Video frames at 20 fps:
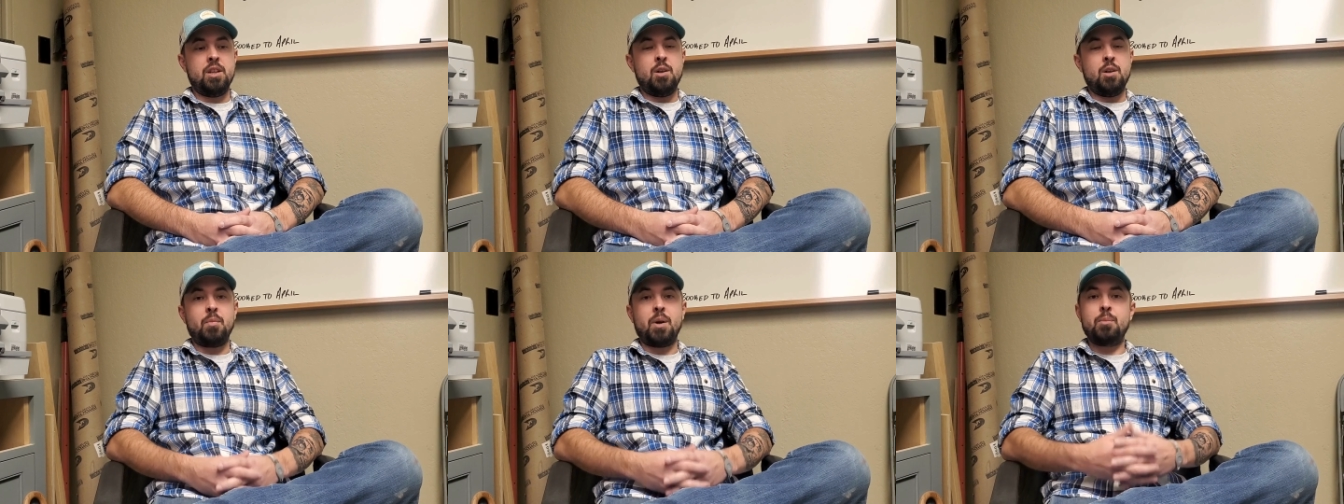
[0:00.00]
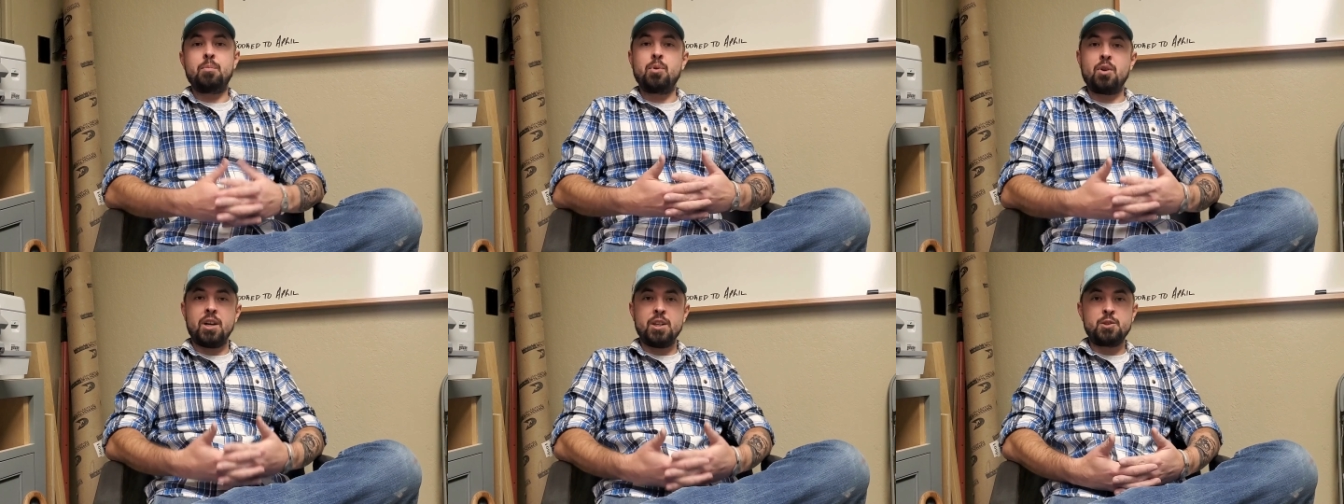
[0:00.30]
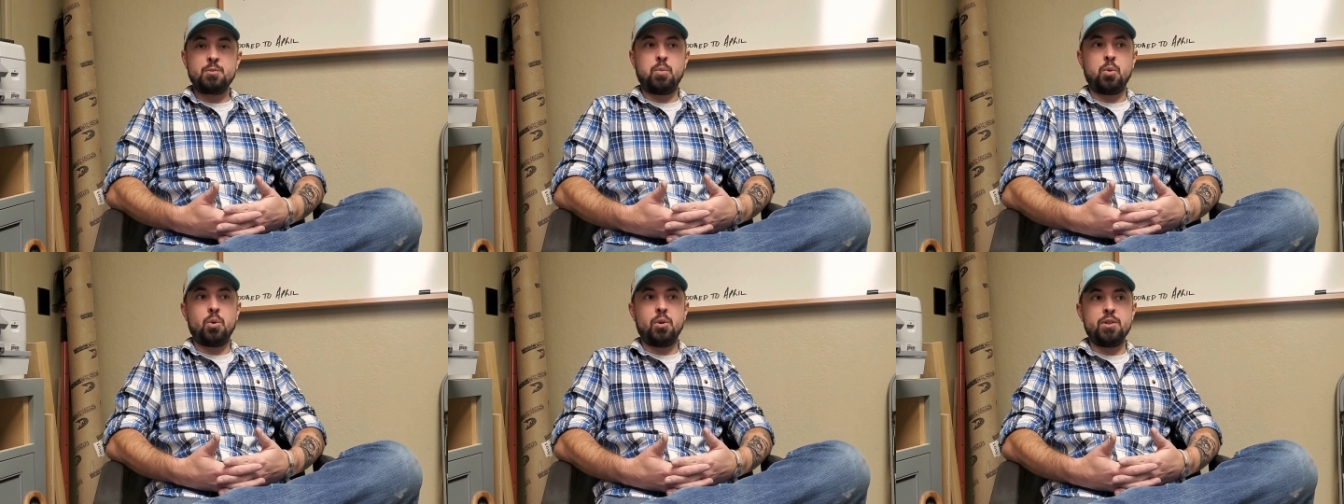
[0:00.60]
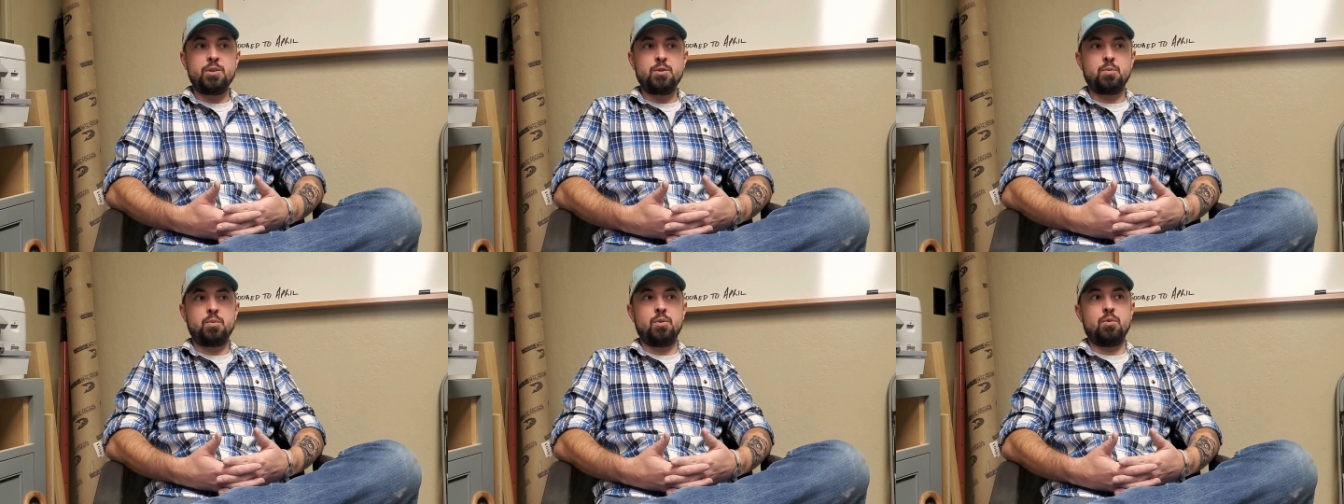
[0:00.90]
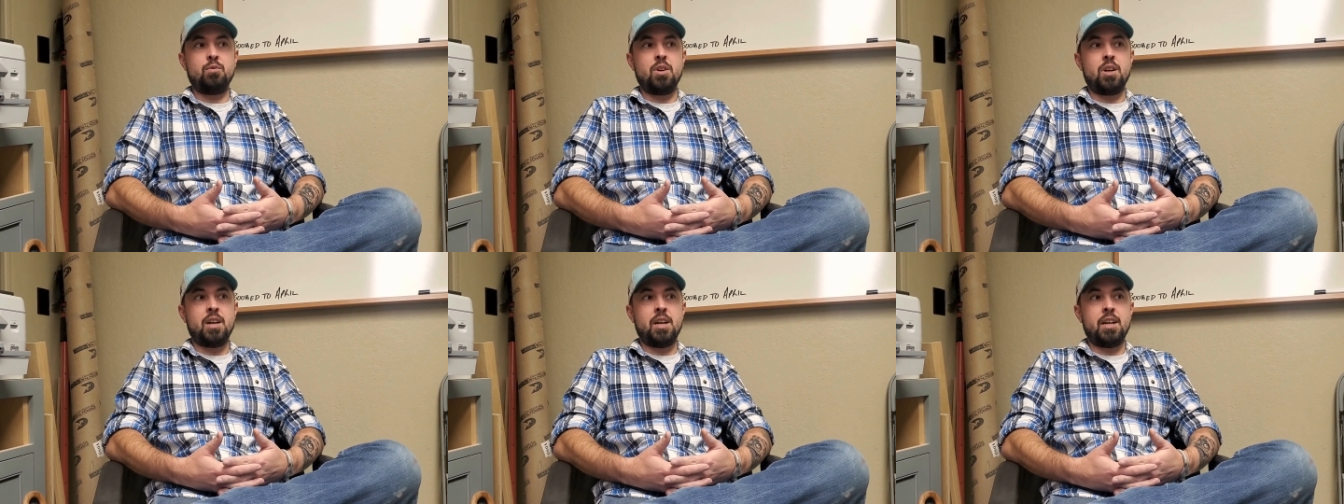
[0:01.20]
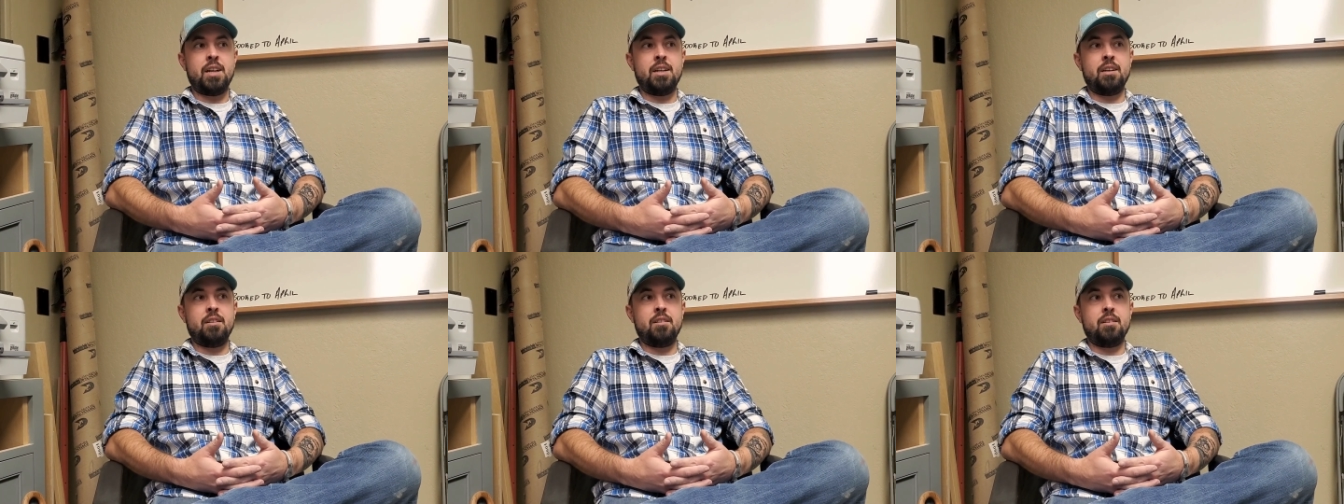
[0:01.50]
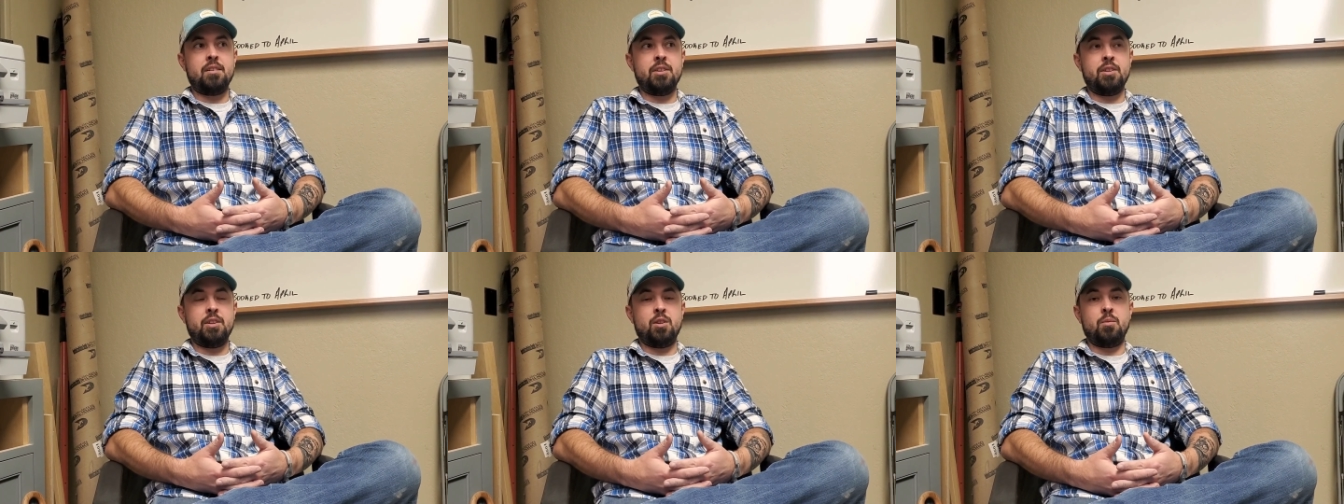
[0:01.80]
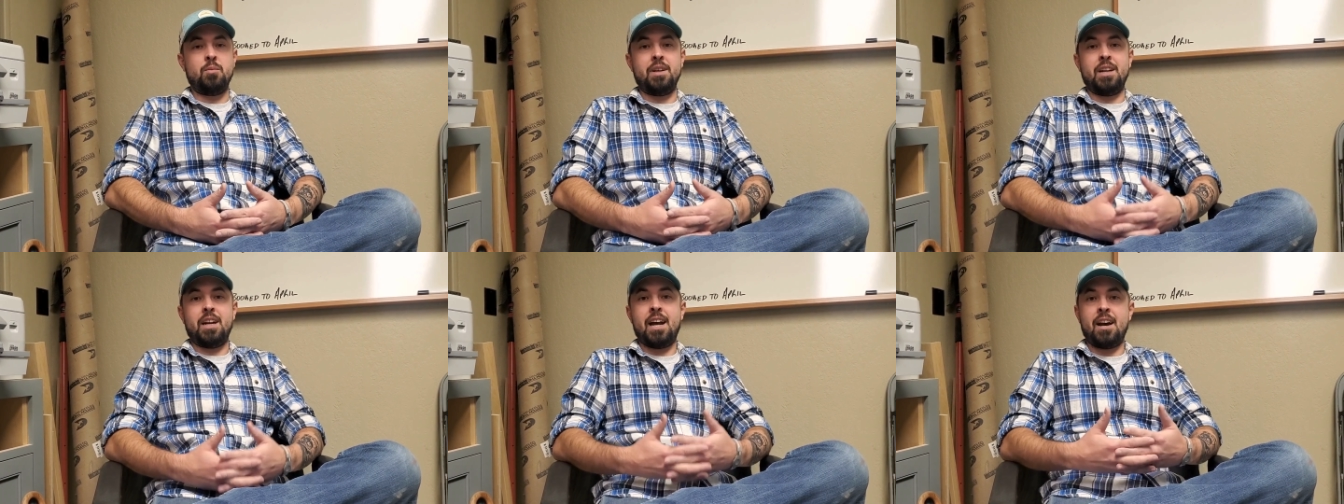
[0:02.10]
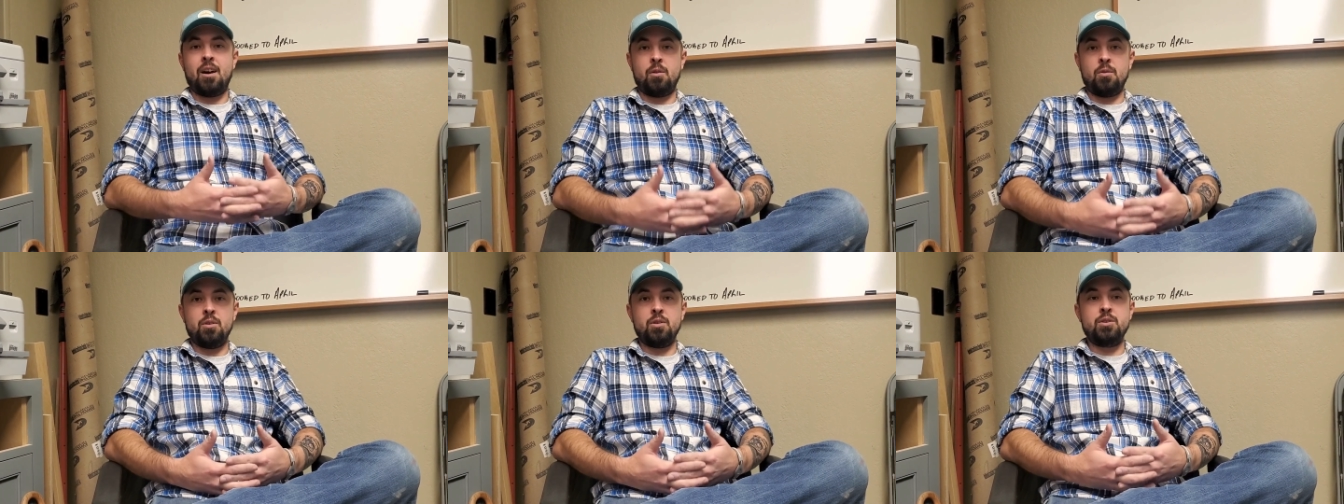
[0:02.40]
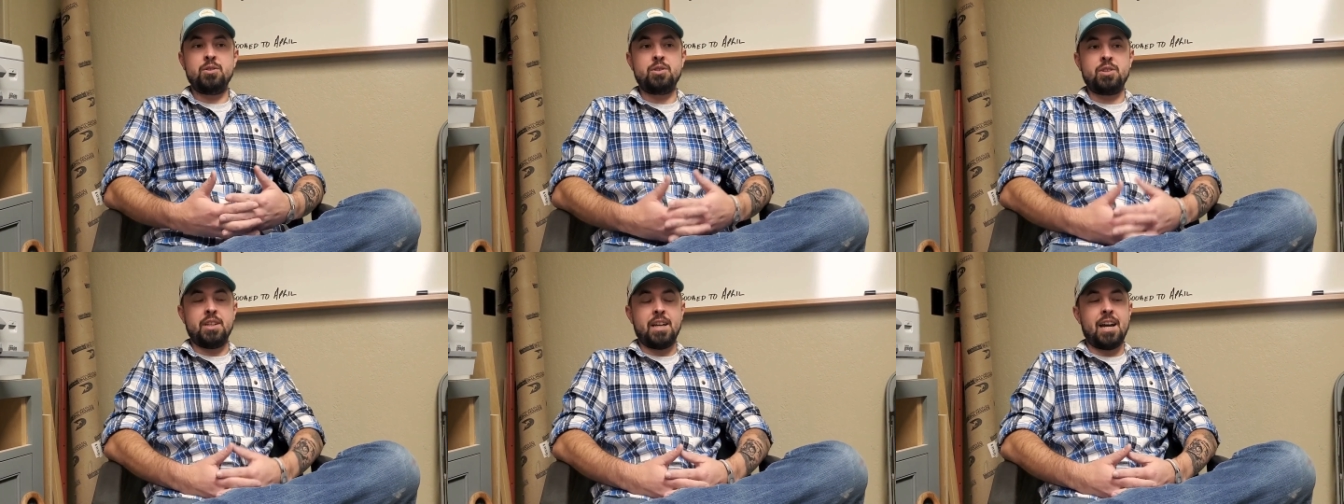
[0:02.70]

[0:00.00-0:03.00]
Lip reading: my price points were right, my hours